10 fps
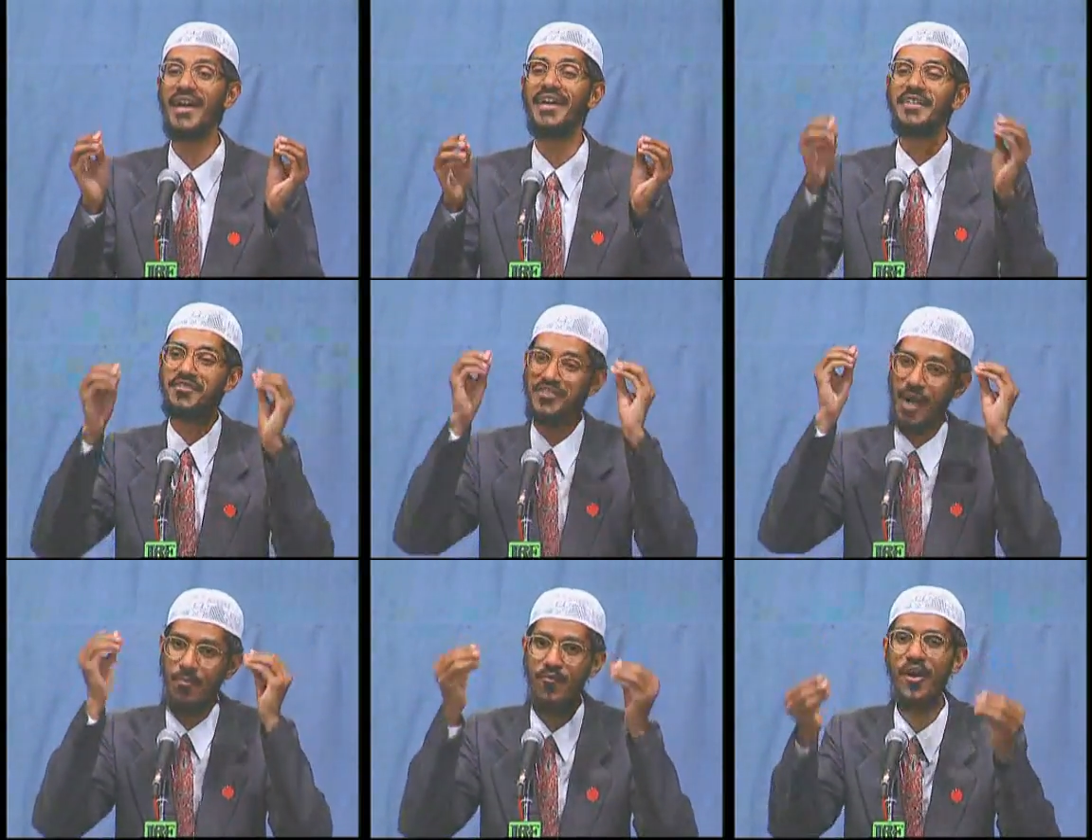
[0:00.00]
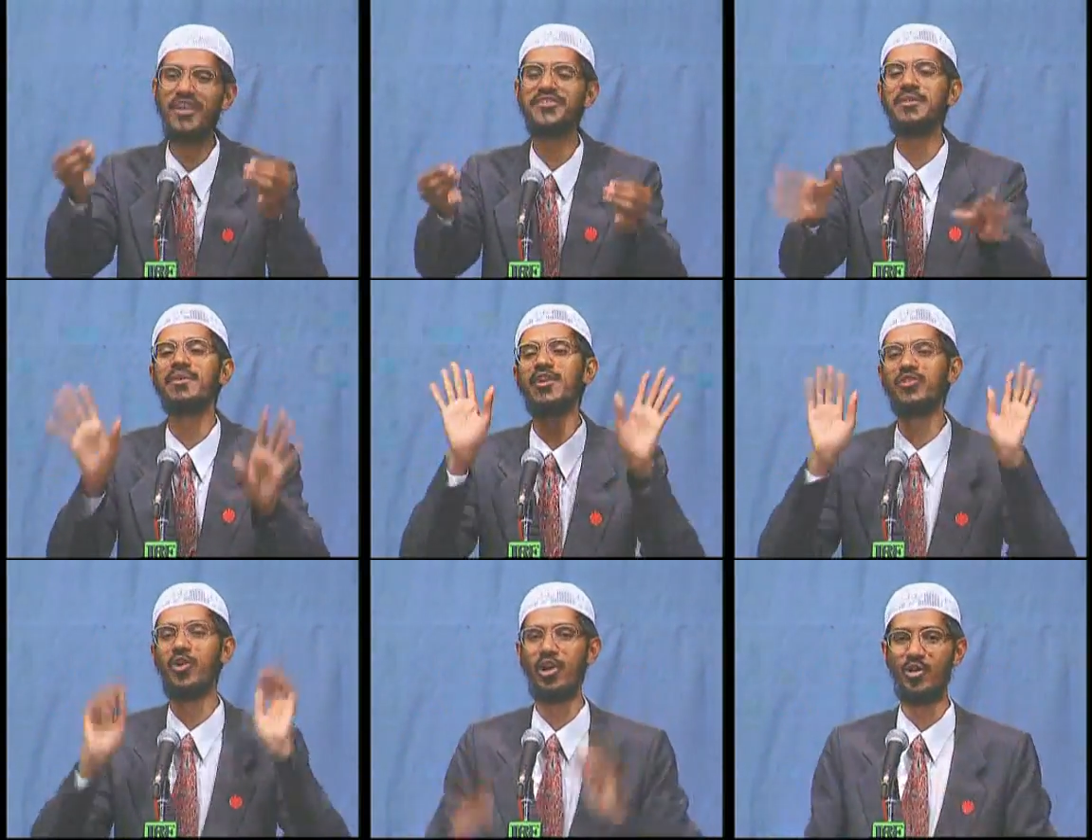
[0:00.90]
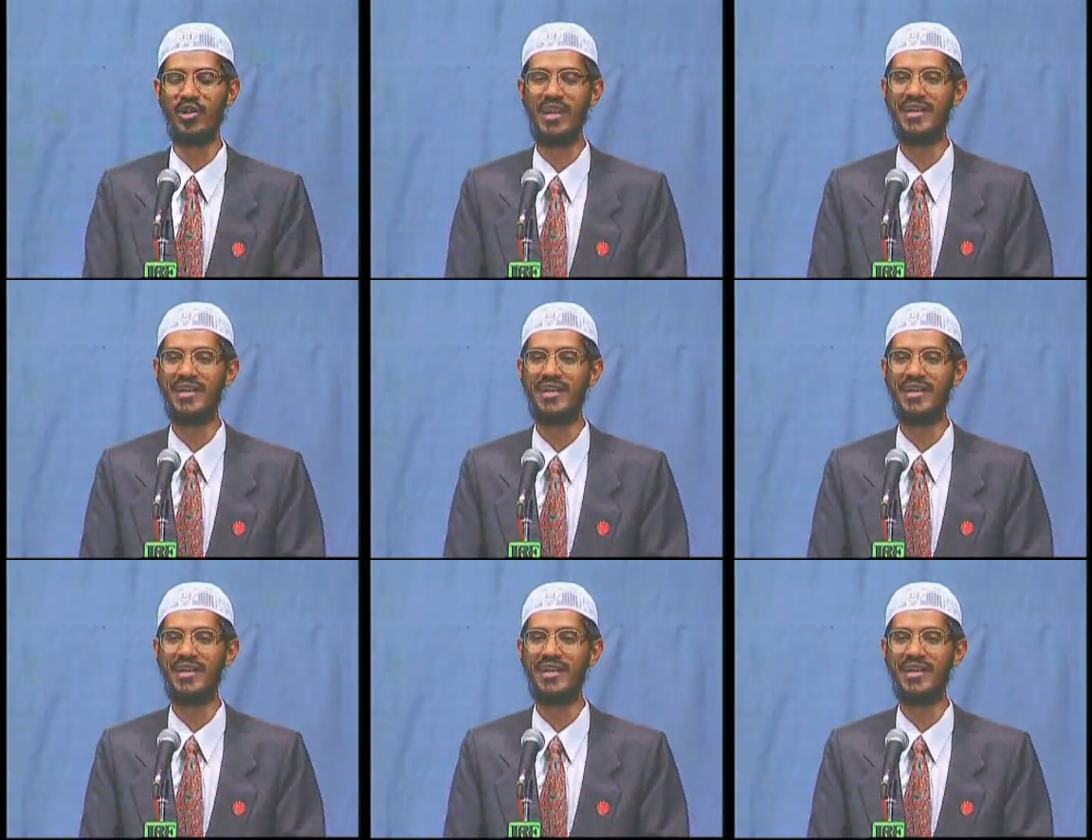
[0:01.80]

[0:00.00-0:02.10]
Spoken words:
somewhat similar to the Holy Quran.